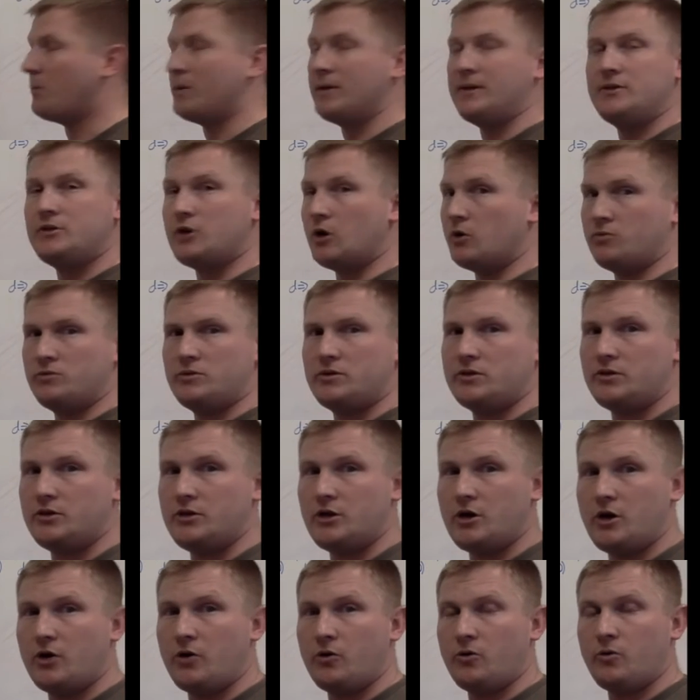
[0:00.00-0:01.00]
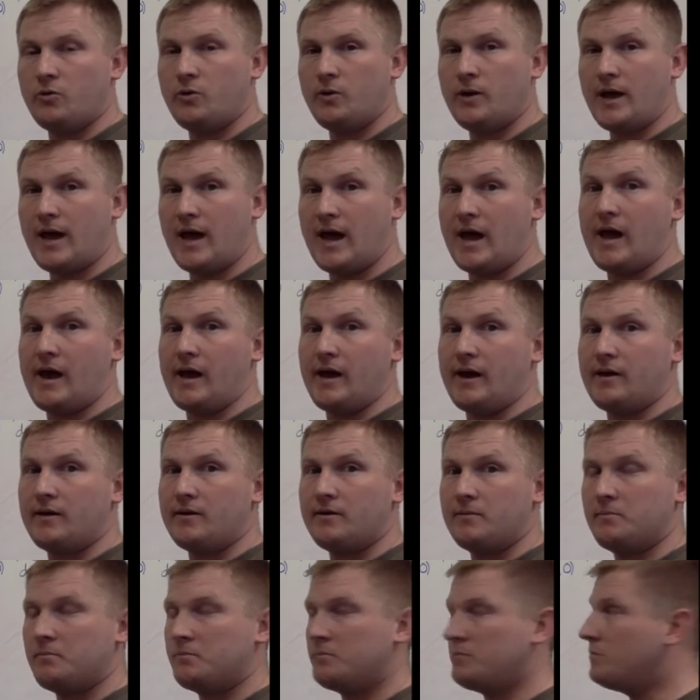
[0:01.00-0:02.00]
we don't know a.
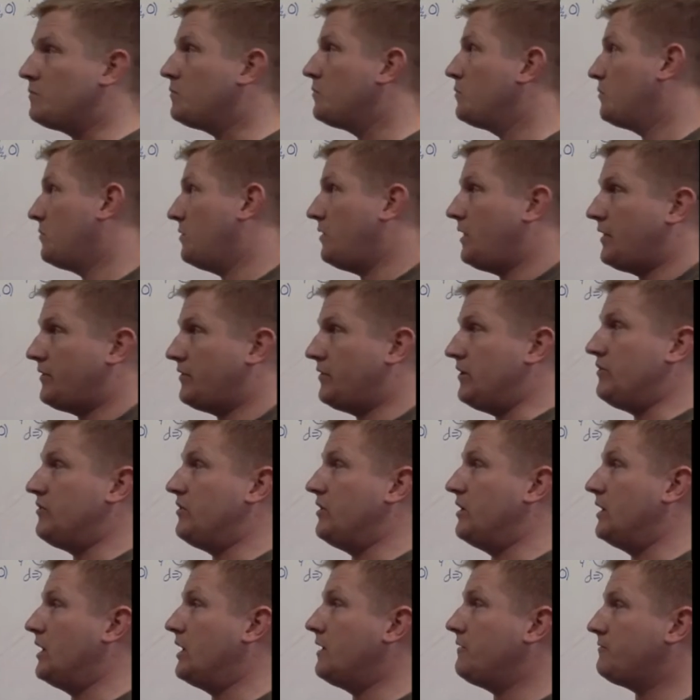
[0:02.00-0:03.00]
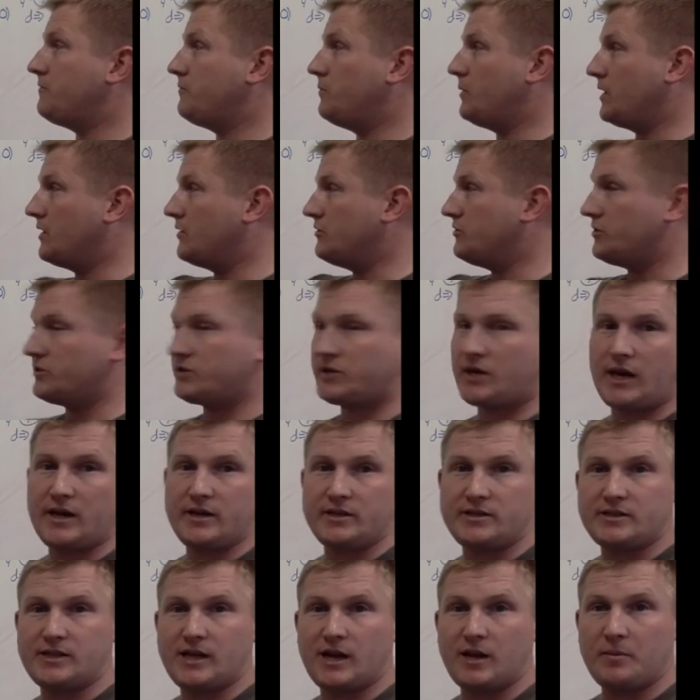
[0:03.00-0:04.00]
That's easy enough. We can just kind
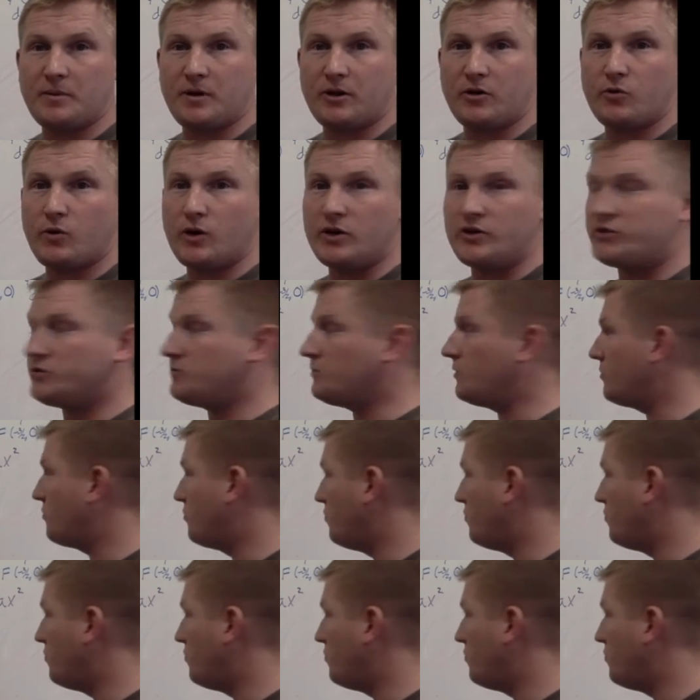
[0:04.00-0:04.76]
of set up an equation with